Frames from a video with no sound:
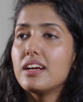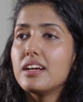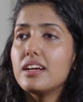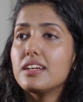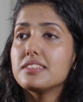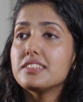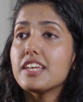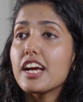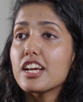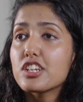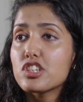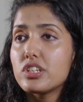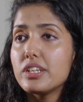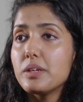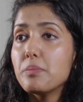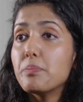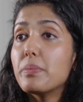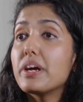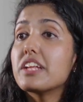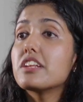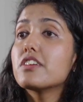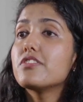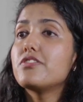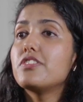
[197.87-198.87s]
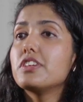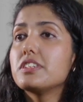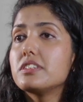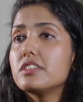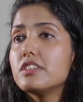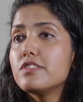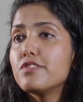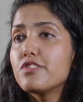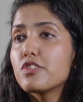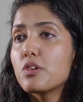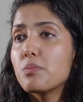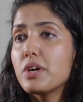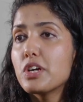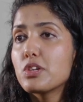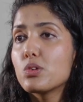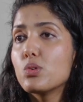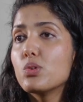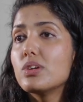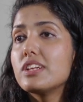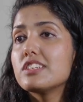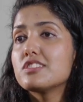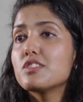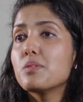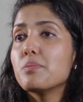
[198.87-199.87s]
has actually benefited from my
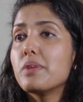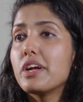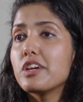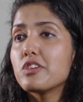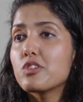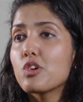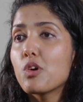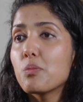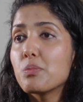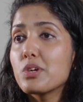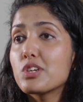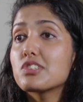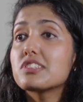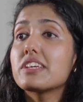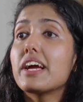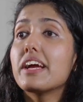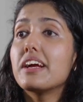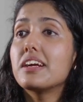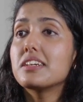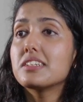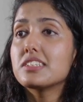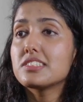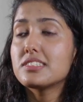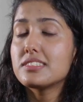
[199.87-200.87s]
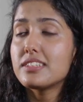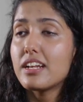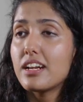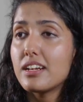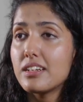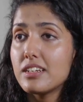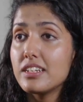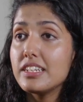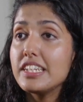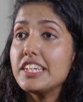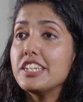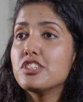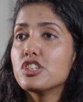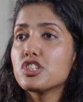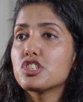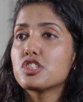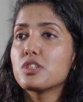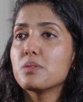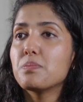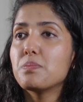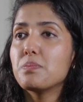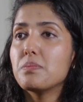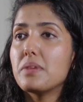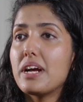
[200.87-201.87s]
role as a mentor because I understand
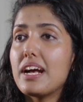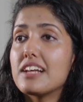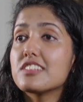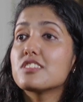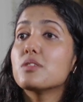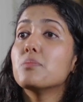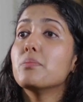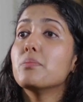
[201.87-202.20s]
leadership as a